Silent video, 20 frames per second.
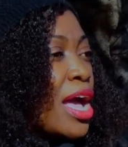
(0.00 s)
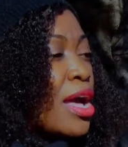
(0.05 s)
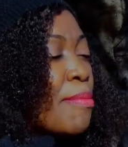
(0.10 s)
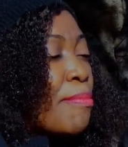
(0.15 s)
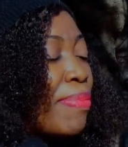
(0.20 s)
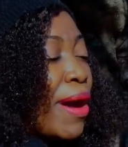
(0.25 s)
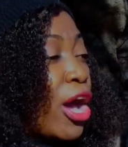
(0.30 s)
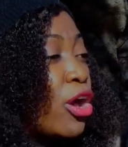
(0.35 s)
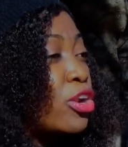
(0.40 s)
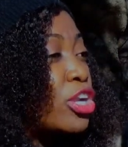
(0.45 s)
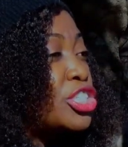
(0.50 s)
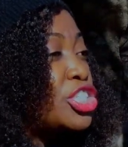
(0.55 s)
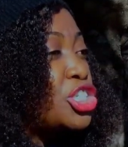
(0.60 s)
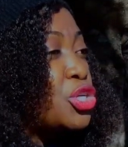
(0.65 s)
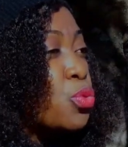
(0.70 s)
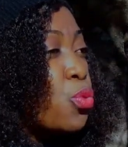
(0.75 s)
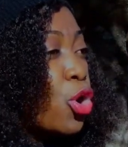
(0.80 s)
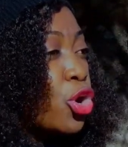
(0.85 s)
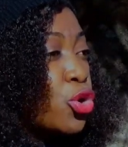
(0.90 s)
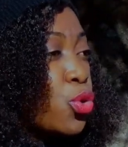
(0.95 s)
Biology
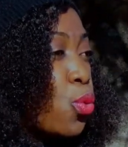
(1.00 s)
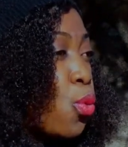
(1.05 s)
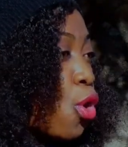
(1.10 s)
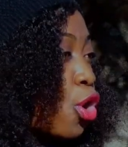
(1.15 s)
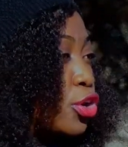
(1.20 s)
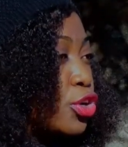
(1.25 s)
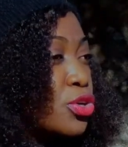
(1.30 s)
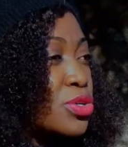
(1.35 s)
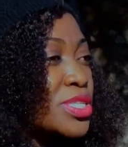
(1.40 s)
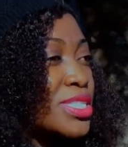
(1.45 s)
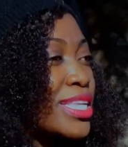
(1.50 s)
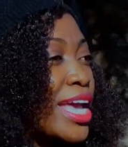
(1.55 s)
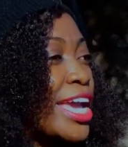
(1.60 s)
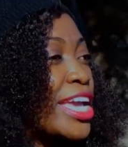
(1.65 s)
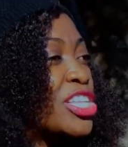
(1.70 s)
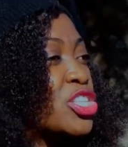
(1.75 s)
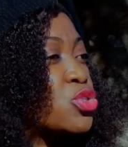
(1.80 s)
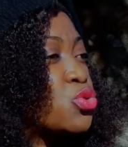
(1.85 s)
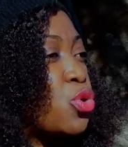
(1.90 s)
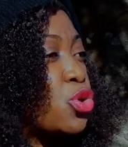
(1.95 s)
101 or
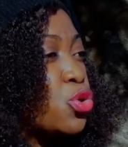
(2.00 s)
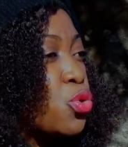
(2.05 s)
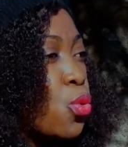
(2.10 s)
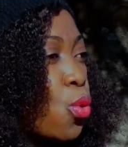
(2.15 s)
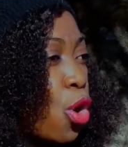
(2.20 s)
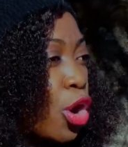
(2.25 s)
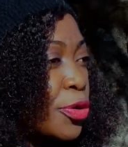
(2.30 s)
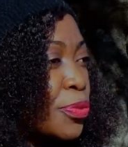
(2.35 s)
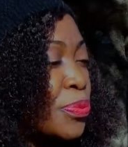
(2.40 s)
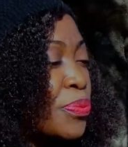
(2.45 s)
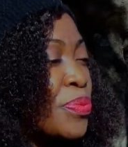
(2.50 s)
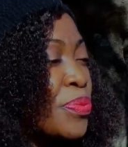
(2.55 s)
Science 101.